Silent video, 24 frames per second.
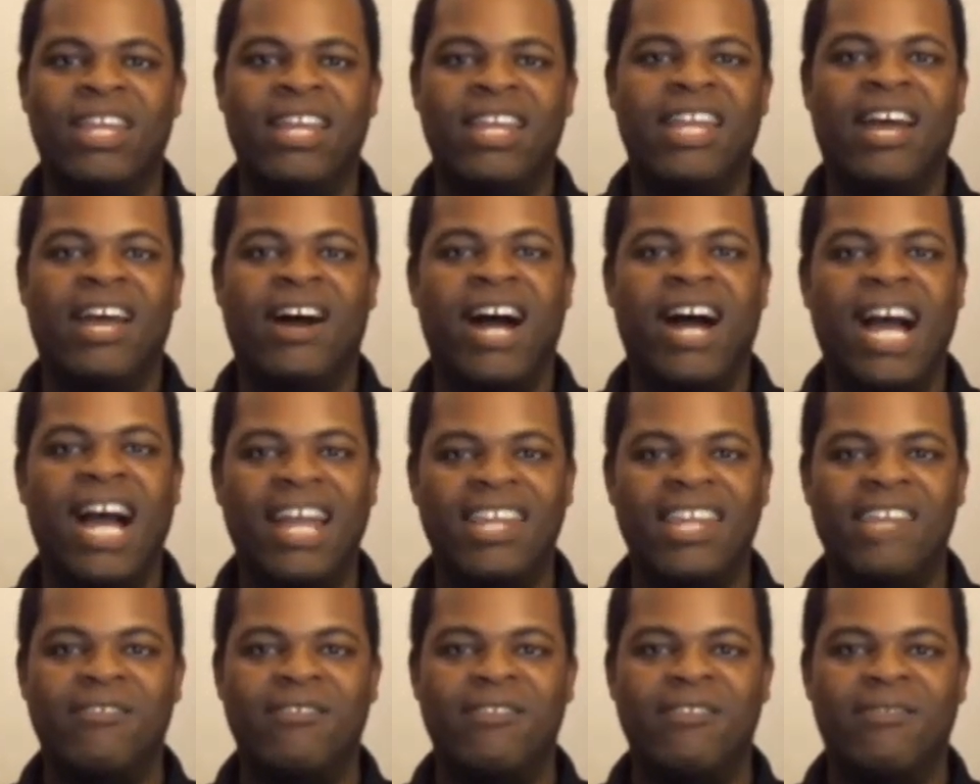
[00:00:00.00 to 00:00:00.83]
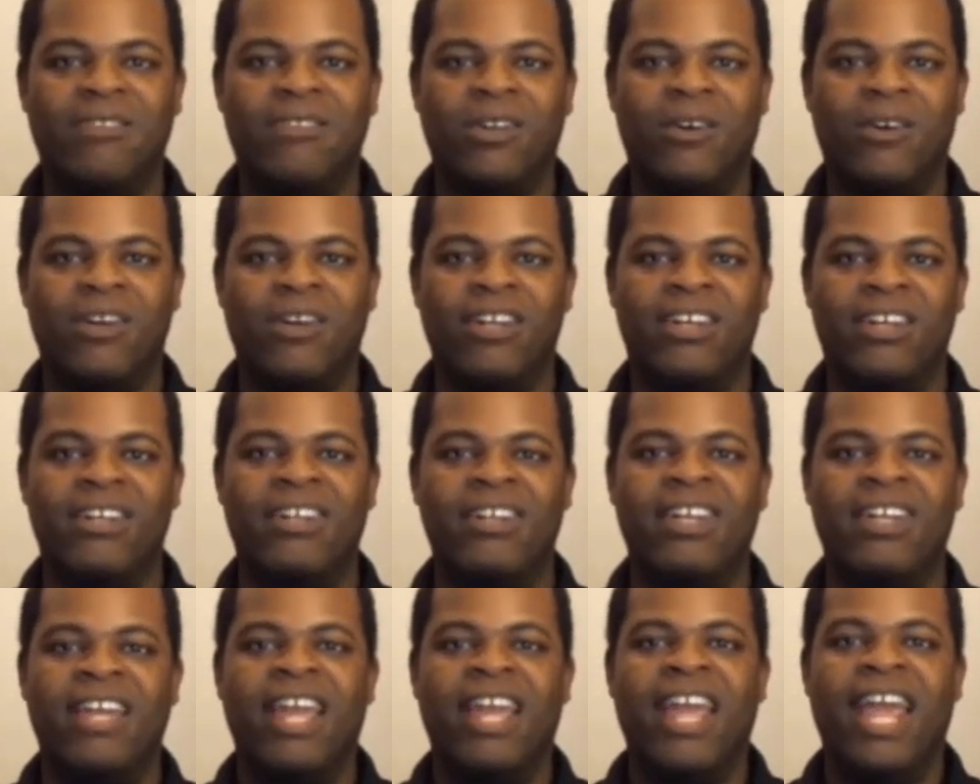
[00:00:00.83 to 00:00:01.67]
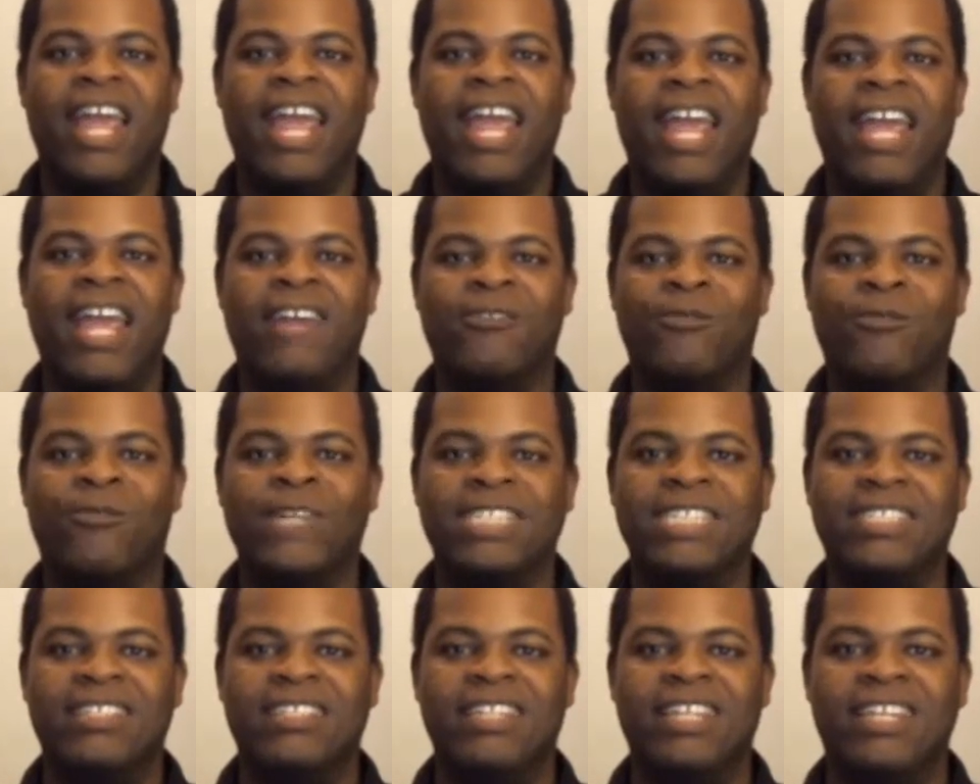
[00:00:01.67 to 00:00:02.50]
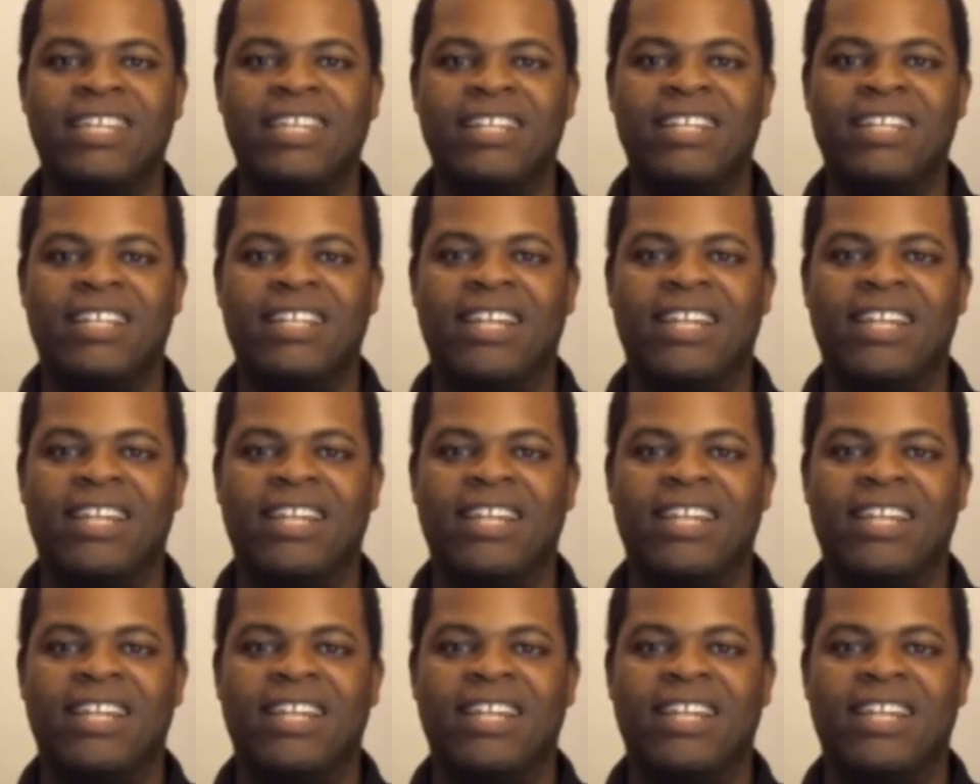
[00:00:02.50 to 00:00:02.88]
Now, I live in Florida and recently